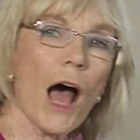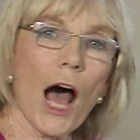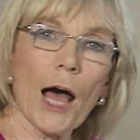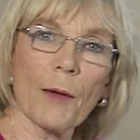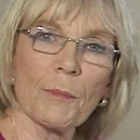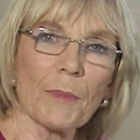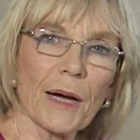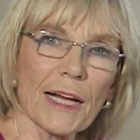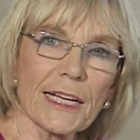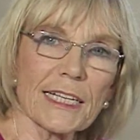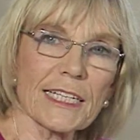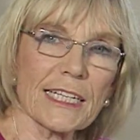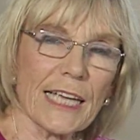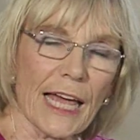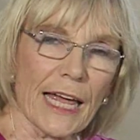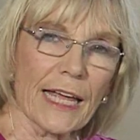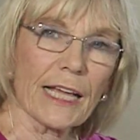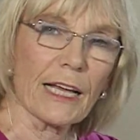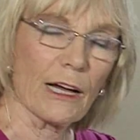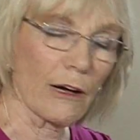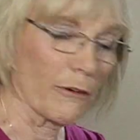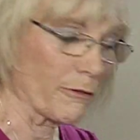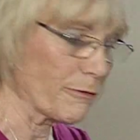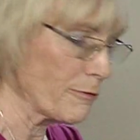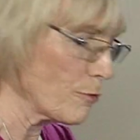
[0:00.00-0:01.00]
I might
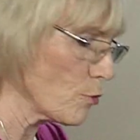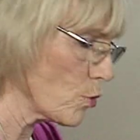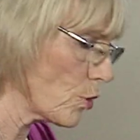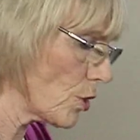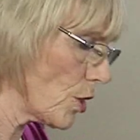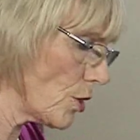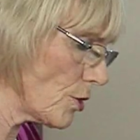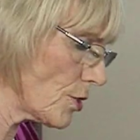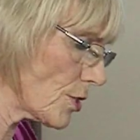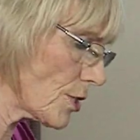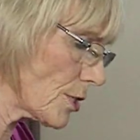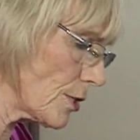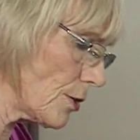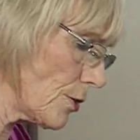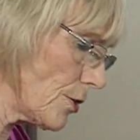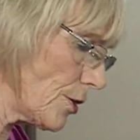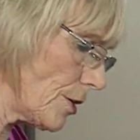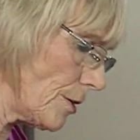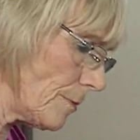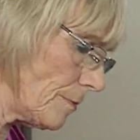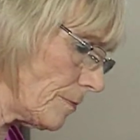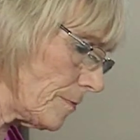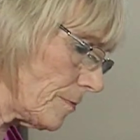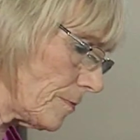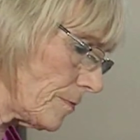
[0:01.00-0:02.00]
take a 4-note
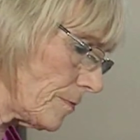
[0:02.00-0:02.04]
slur,